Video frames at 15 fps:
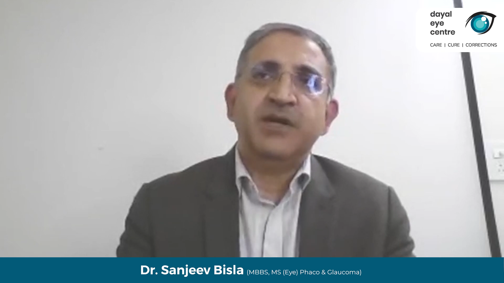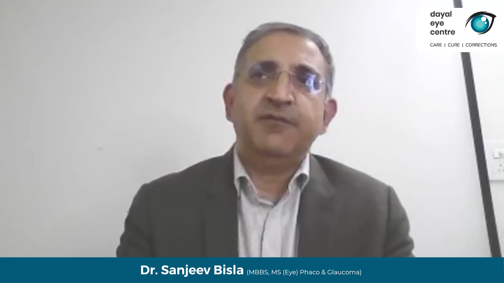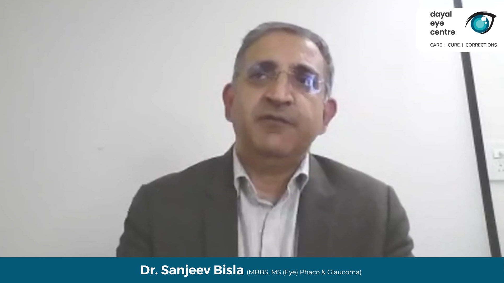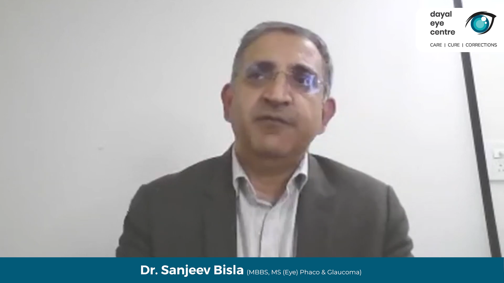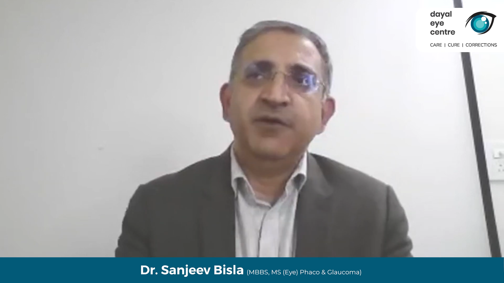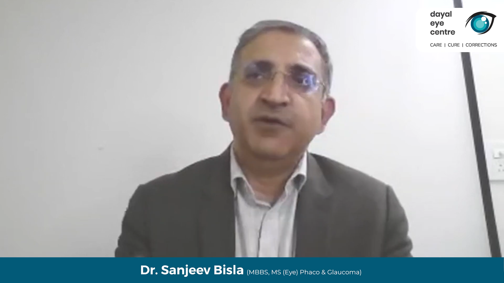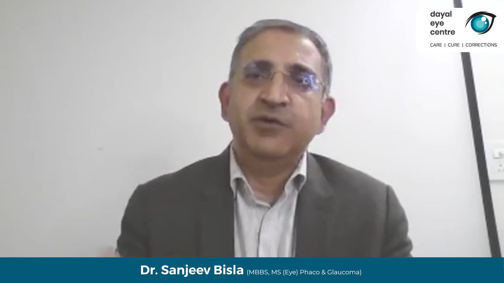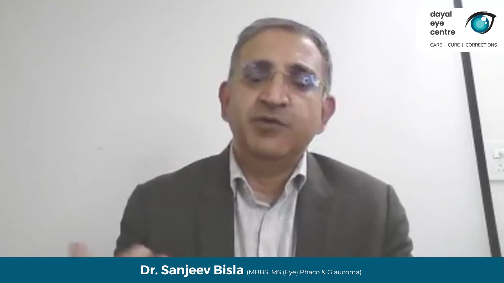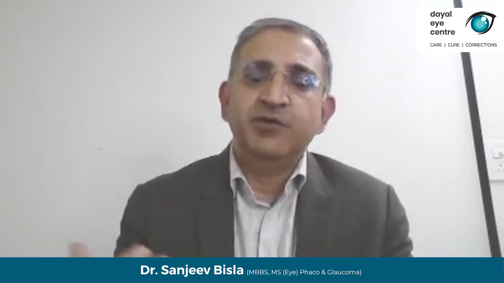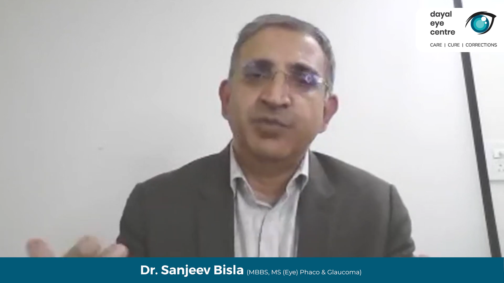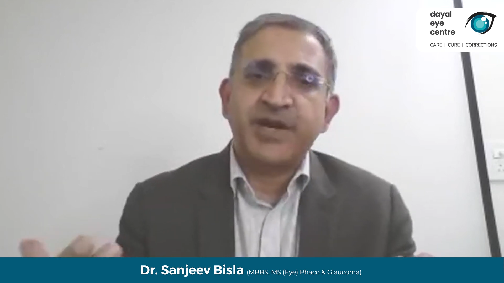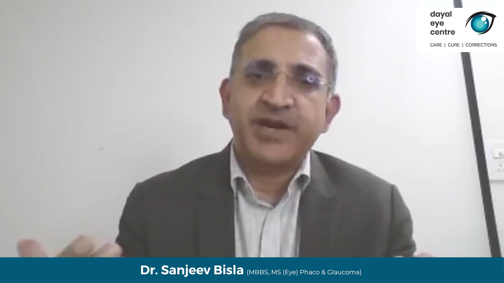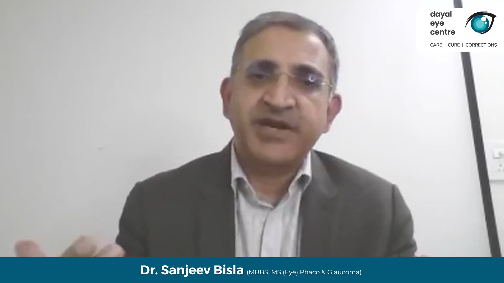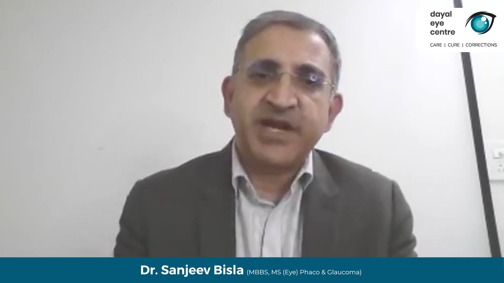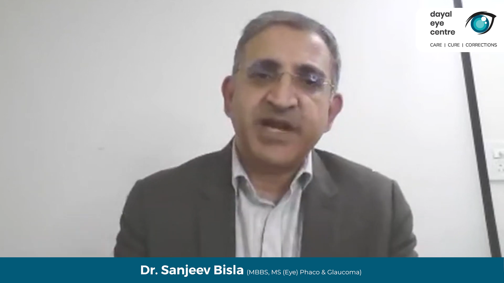If we do
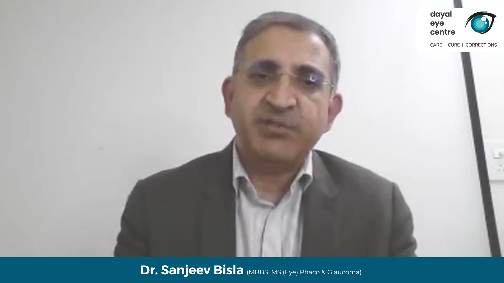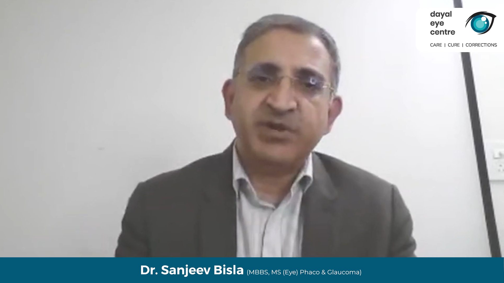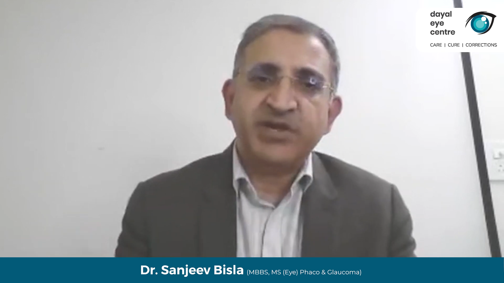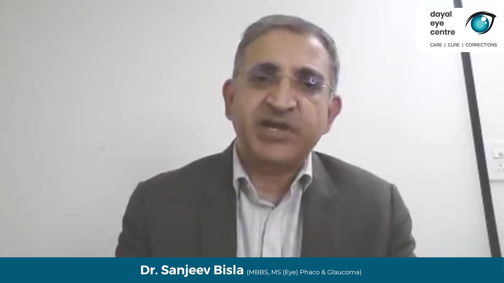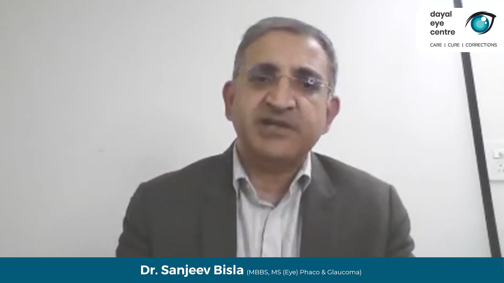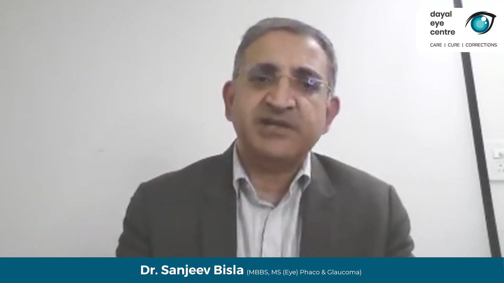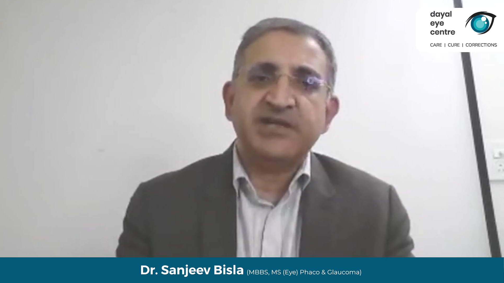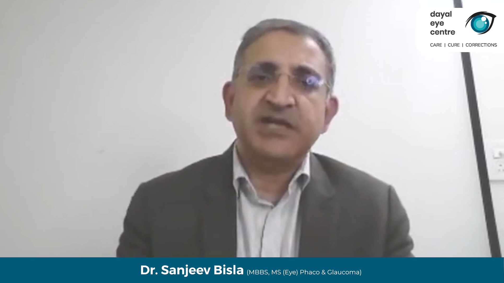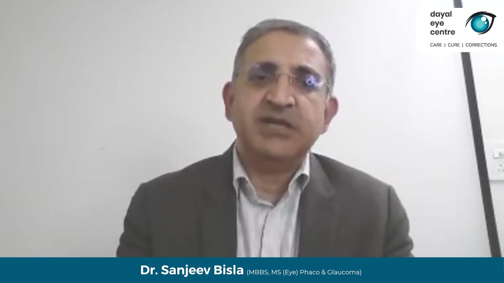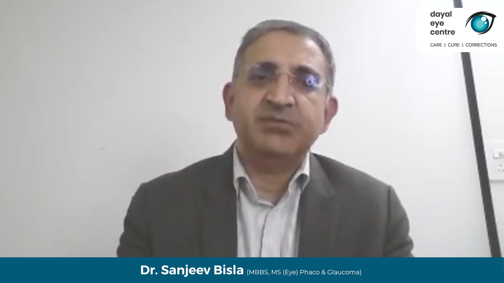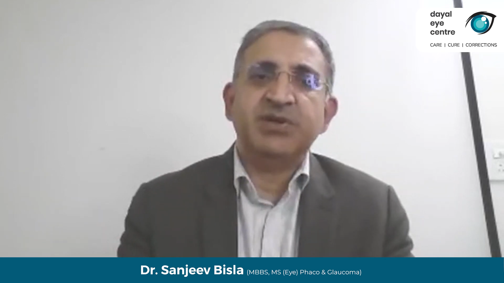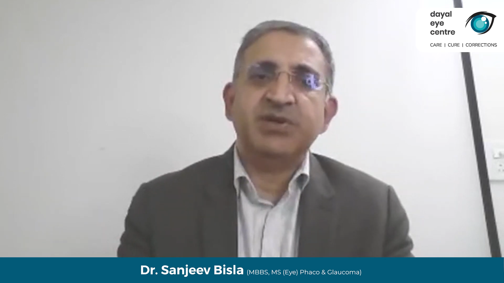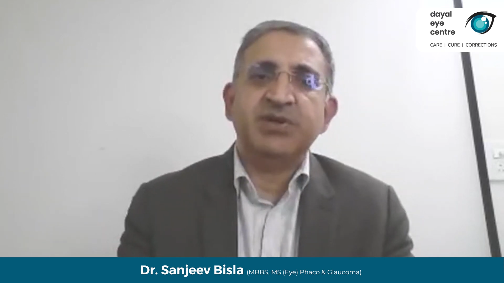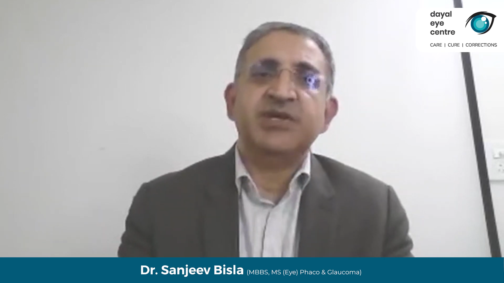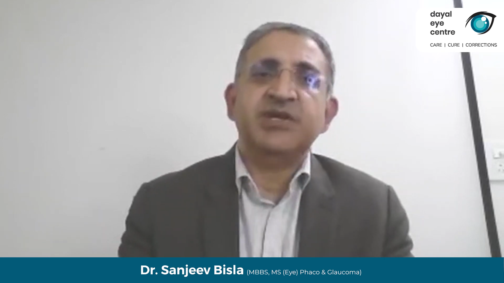pentacam test
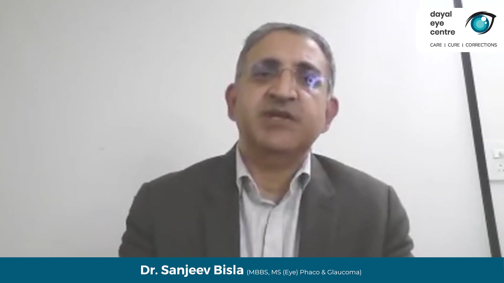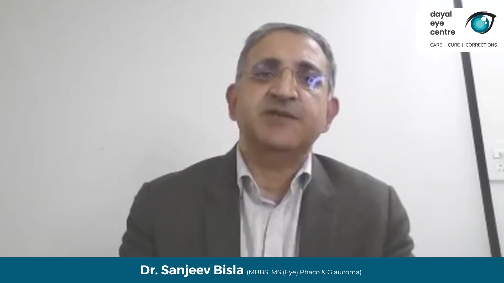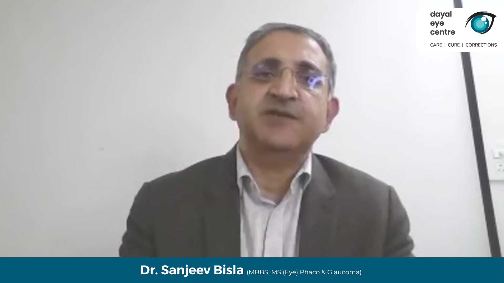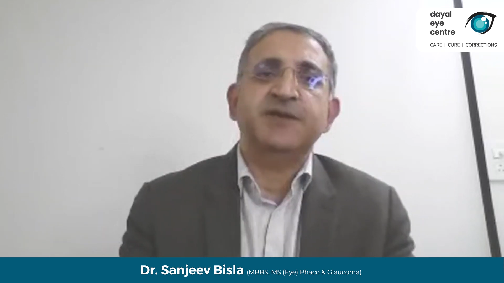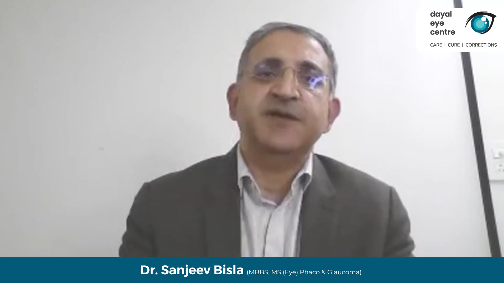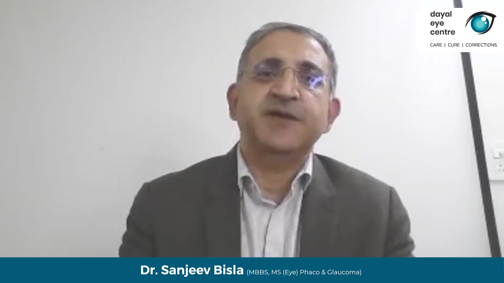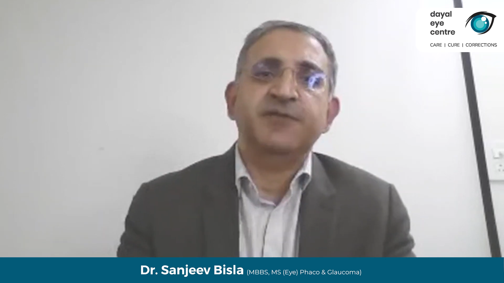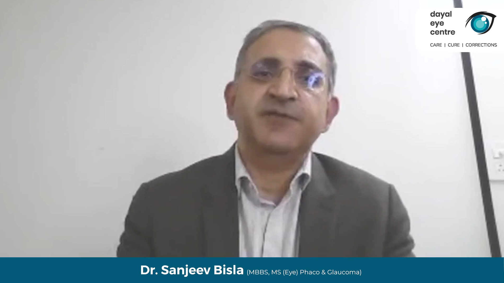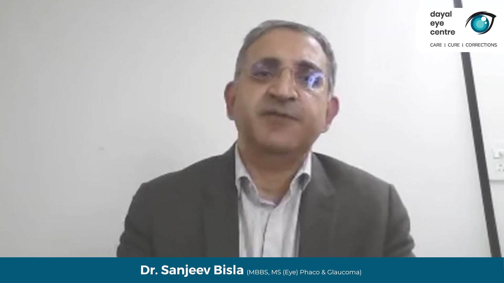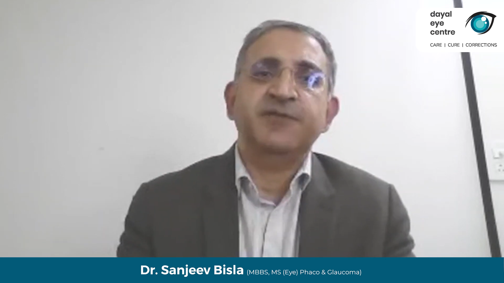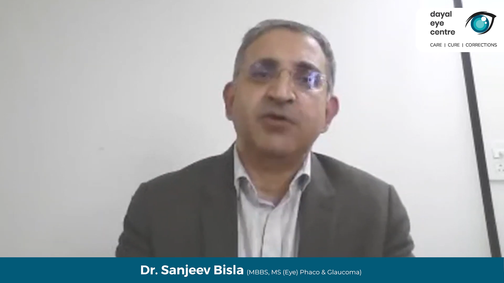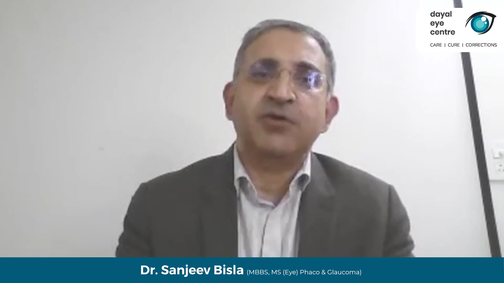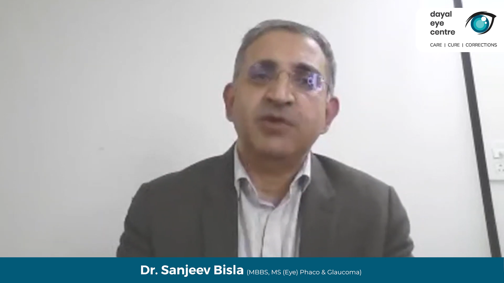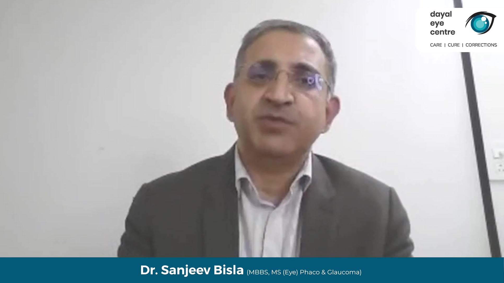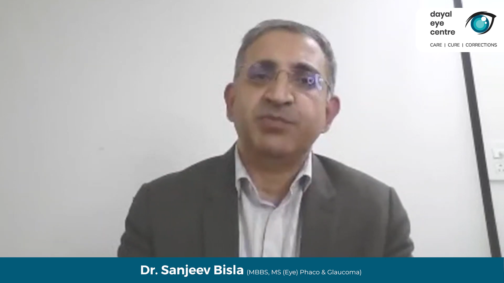and patient is fit for
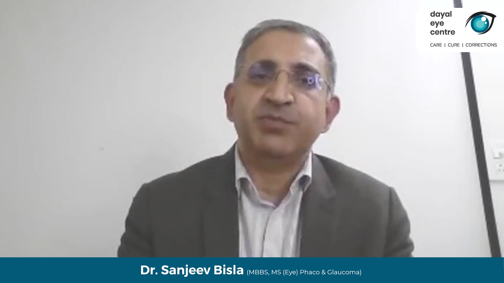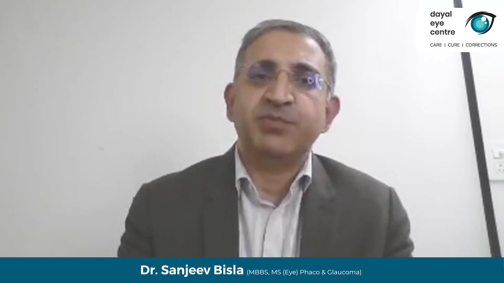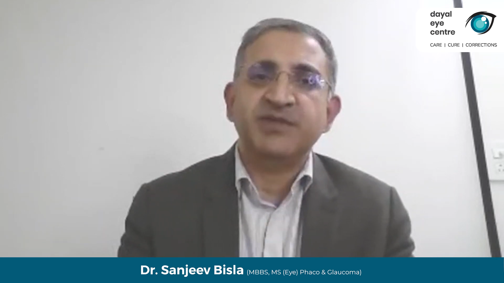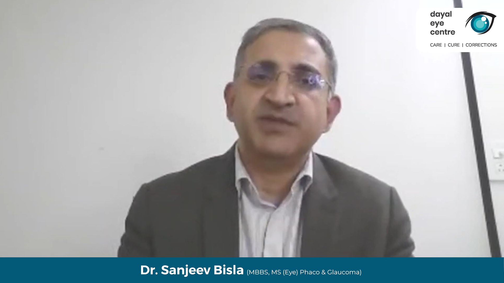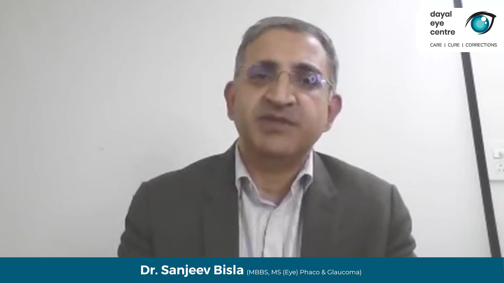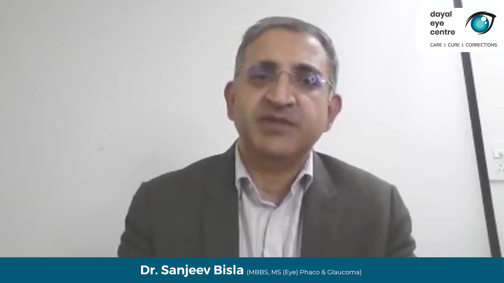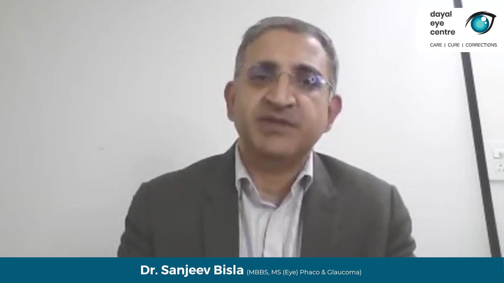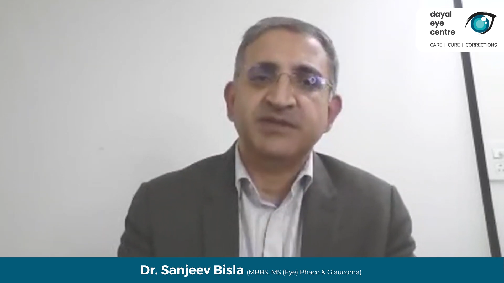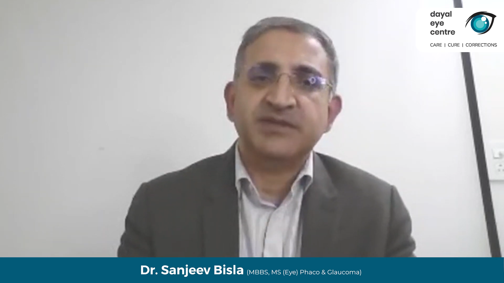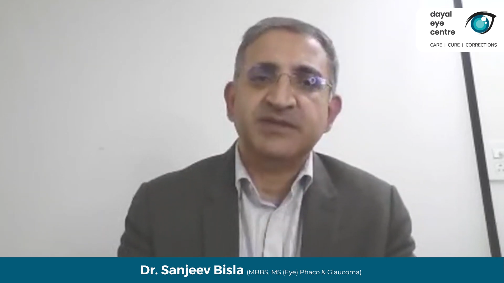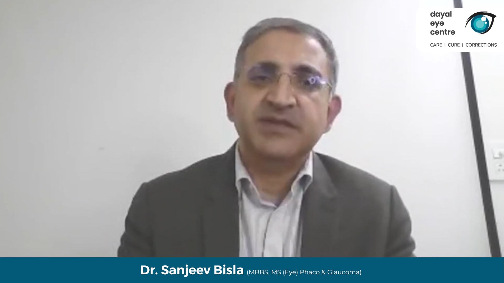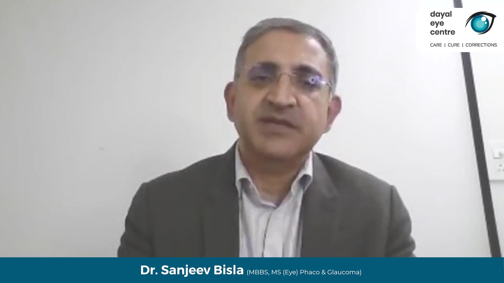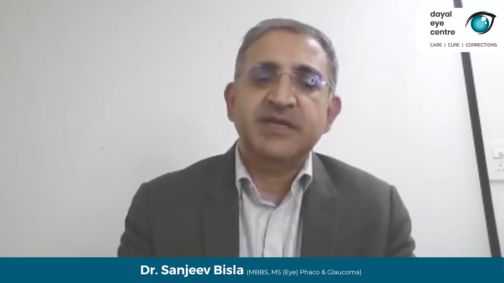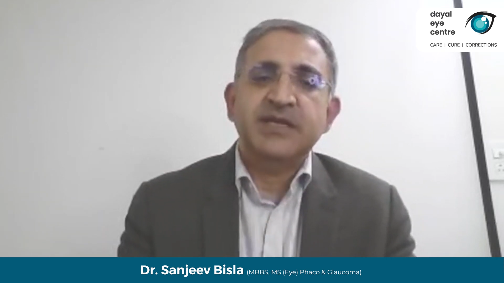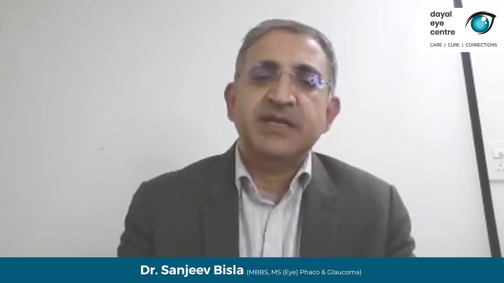all the
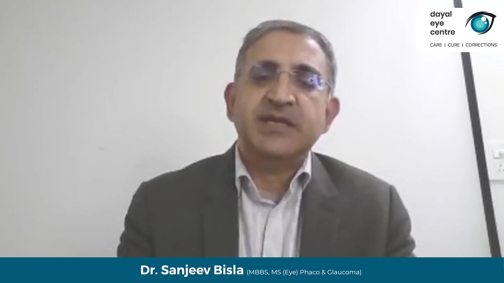procedures,